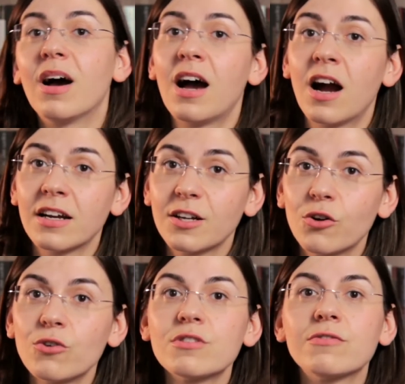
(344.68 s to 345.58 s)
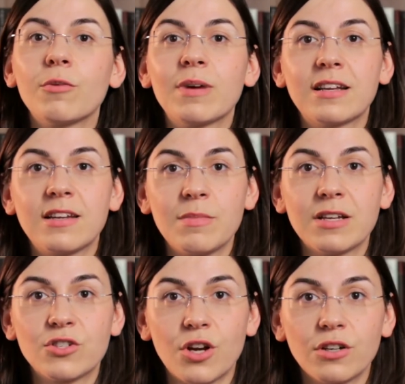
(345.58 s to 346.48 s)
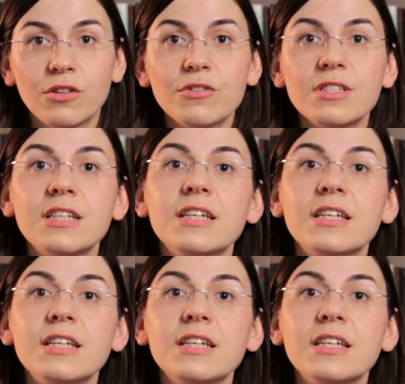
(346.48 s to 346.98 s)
articles from academic journals.